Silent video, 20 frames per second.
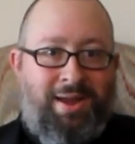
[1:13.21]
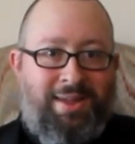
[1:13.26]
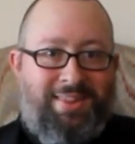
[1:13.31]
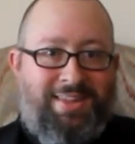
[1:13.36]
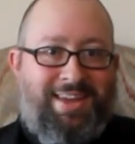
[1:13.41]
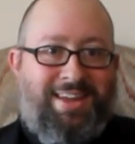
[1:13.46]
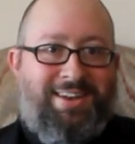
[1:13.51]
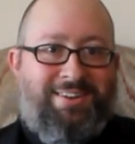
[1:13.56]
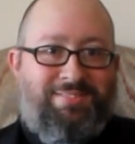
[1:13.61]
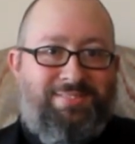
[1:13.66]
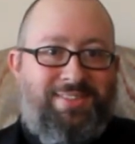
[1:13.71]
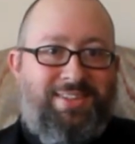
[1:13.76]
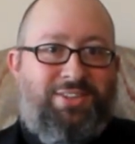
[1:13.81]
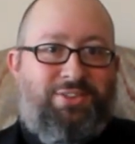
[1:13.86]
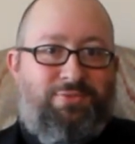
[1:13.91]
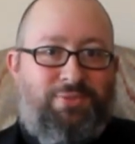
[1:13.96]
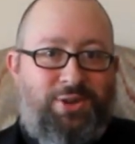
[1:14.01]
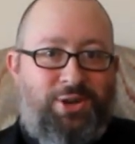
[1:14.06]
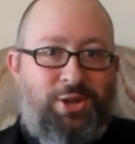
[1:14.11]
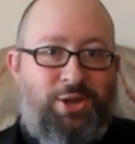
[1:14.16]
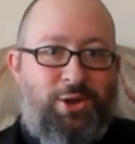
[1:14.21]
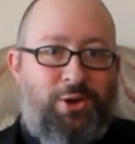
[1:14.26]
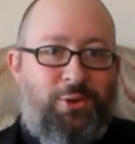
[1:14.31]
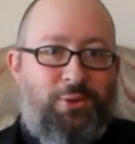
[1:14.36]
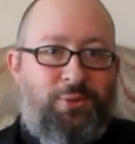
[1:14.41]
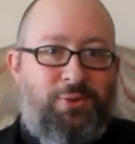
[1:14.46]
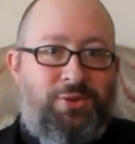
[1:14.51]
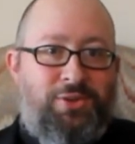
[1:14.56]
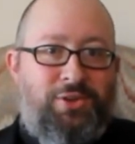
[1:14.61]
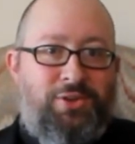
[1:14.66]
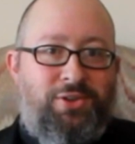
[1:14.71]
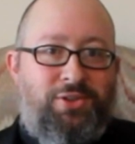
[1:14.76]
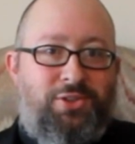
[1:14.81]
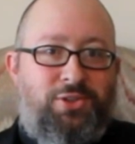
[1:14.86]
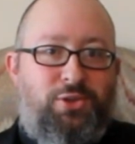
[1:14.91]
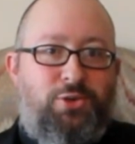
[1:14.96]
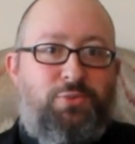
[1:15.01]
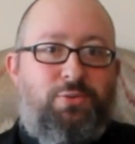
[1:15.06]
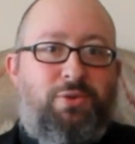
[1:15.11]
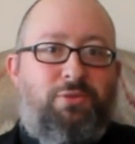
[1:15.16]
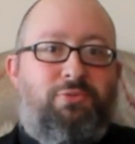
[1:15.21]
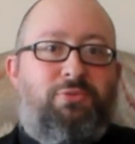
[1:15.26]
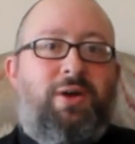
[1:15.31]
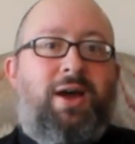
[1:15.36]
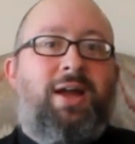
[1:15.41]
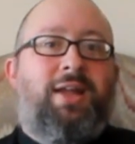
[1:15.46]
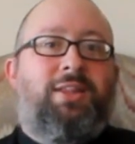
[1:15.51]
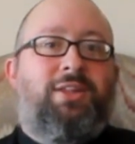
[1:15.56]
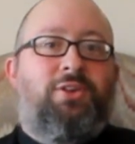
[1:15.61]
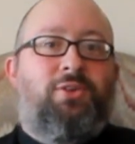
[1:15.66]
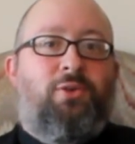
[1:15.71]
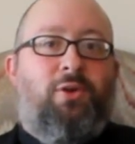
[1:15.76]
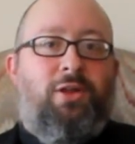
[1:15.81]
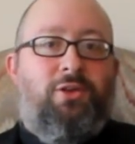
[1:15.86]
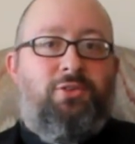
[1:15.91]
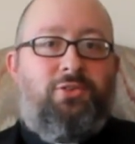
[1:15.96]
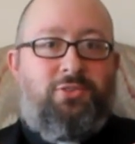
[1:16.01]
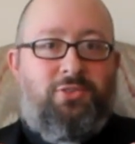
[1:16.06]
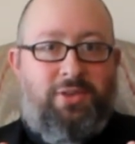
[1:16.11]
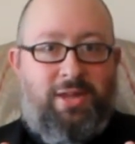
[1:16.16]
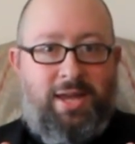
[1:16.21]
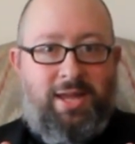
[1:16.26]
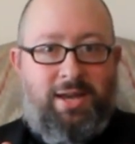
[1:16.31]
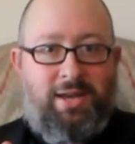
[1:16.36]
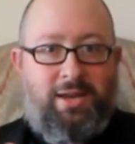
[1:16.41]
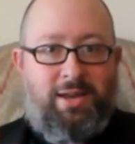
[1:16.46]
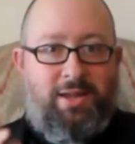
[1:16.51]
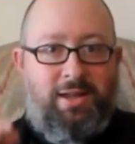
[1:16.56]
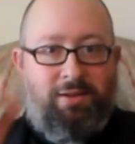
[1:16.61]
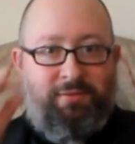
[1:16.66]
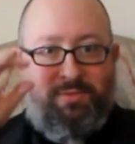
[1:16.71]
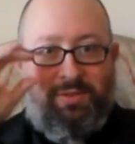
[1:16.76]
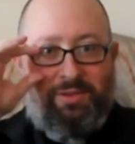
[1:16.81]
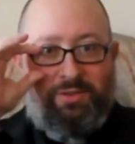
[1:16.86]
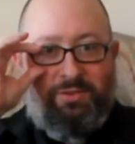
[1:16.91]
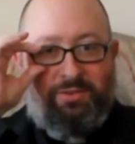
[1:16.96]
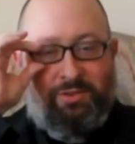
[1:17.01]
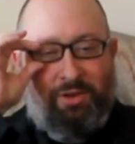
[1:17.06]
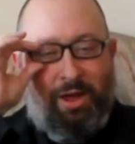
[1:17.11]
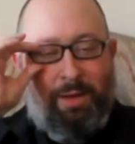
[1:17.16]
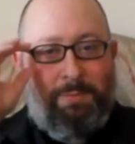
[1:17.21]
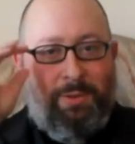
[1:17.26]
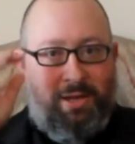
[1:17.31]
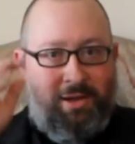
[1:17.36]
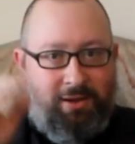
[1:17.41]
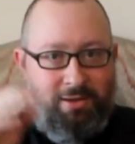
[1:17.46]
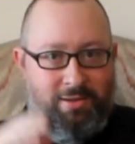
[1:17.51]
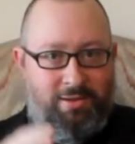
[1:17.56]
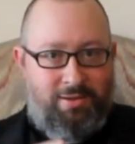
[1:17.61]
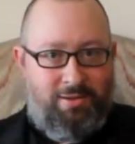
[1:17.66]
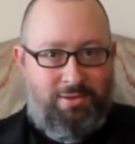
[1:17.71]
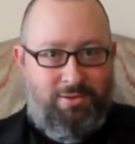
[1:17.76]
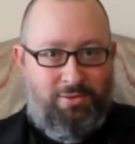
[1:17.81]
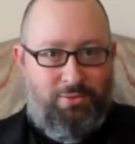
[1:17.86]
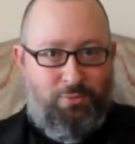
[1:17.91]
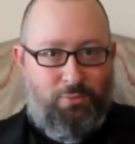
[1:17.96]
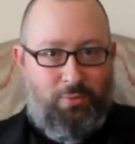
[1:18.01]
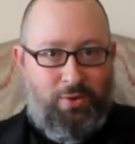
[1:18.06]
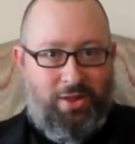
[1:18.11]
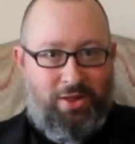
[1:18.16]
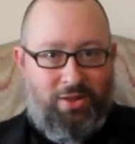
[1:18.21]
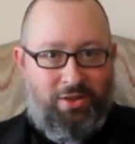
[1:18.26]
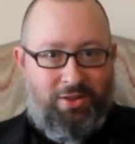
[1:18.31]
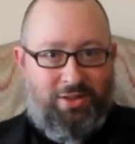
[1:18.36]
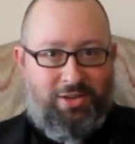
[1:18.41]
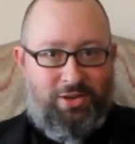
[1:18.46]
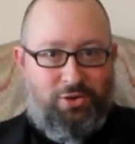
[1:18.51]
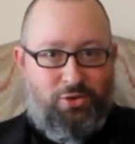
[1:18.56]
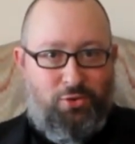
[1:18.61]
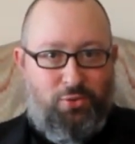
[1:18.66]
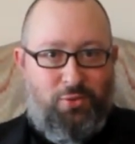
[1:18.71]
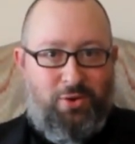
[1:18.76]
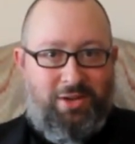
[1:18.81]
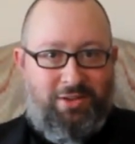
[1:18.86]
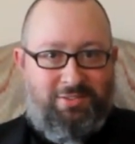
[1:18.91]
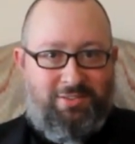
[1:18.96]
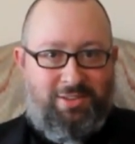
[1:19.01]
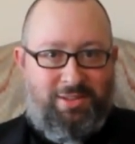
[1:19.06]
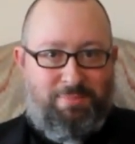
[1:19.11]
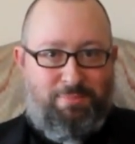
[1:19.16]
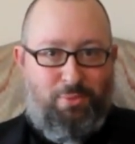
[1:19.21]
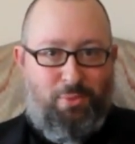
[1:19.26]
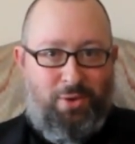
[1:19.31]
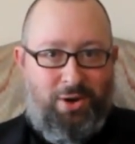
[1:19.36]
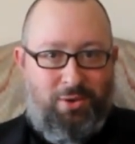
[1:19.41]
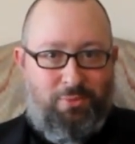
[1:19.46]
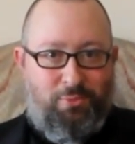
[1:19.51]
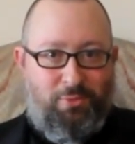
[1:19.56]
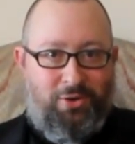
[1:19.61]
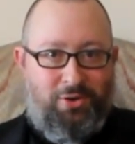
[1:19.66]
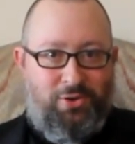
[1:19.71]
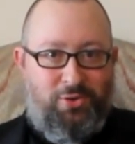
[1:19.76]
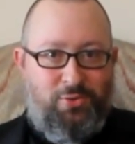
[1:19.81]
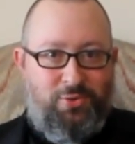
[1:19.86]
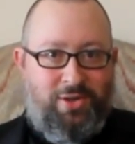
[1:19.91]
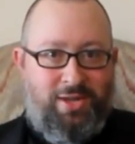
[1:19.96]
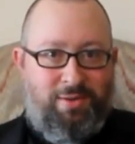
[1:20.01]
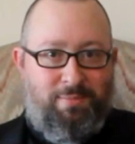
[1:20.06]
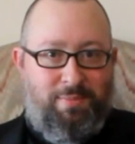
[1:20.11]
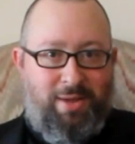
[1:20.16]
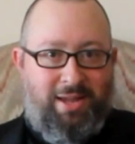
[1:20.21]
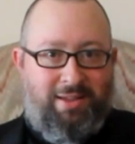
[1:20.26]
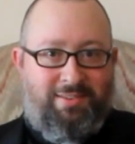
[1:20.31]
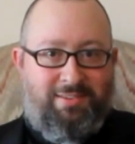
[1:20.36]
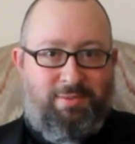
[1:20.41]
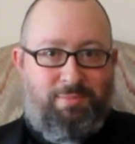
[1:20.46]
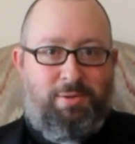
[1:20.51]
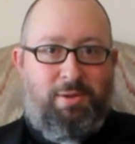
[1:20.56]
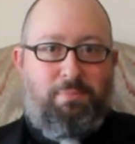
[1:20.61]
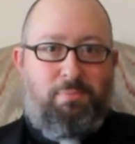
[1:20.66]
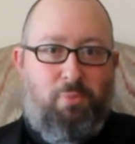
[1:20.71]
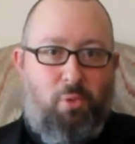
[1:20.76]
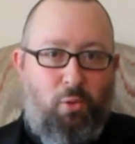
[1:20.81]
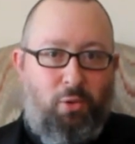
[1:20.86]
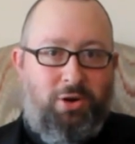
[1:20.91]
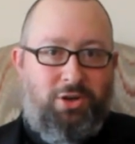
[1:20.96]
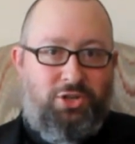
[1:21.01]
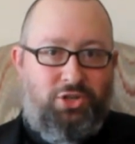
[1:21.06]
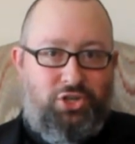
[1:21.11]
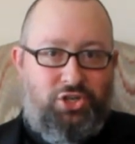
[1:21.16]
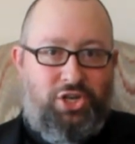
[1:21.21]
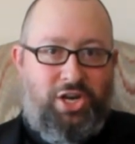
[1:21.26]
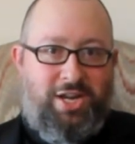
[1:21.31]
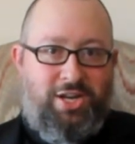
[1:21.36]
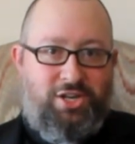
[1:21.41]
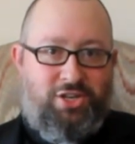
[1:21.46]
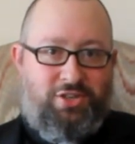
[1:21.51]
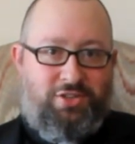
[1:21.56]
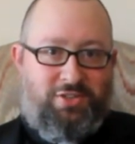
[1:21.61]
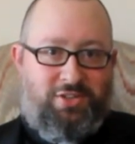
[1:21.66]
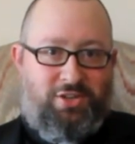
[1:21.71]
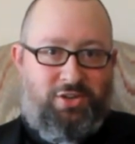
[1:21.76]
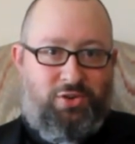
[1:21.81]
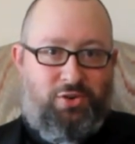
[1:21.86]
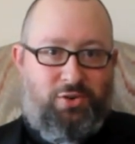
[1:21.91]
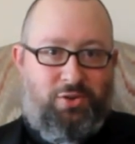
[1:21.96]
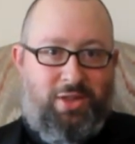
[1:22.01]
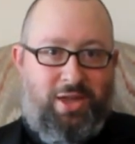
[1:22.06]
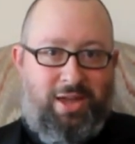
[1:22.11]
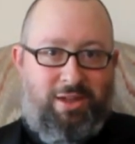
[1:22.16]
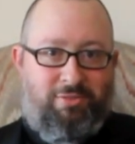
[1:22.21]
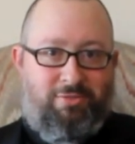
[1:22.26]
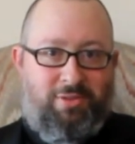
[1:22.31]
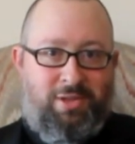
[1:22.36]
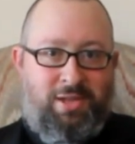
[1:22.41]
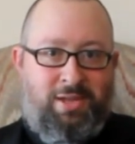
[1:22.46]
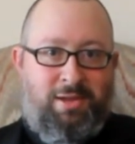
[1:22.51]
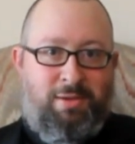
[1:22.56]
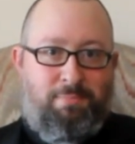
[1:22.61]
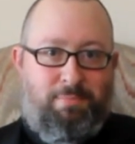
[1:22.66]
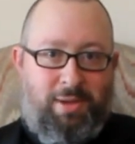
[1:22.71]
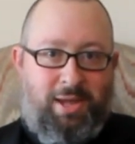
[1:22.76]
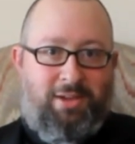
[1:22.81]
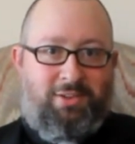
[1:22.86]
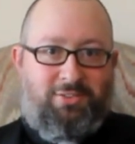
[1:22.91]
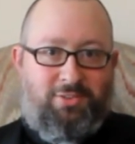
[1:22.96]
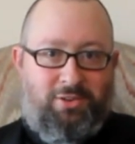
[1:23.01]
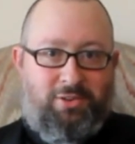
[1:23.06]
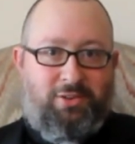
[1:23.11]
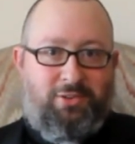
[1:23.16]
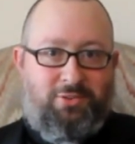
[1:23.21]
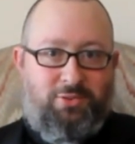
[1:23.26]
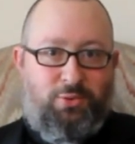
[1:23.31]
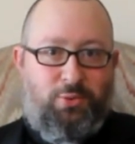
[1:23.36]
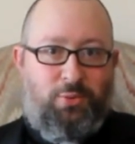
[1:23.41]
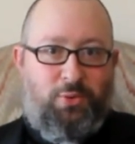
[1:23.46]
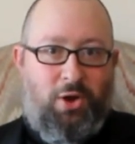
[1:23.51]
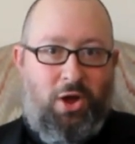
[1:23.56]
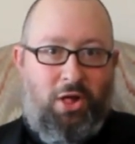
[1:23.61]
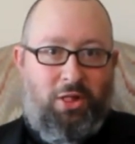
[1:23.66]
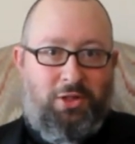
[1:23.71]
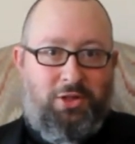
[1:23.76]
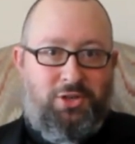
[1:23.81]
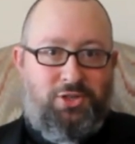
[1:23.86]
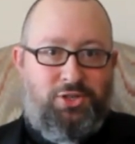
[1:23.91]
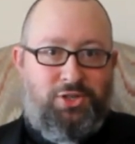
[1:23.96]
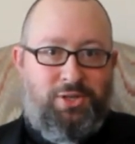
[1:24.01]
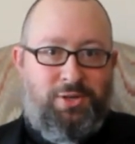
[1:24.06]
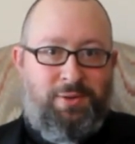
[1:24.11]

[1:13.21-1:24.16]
By the end of this video, you will find that your understanding of this topic will increase to the point where you can make some important changes in your life based on this new knowledge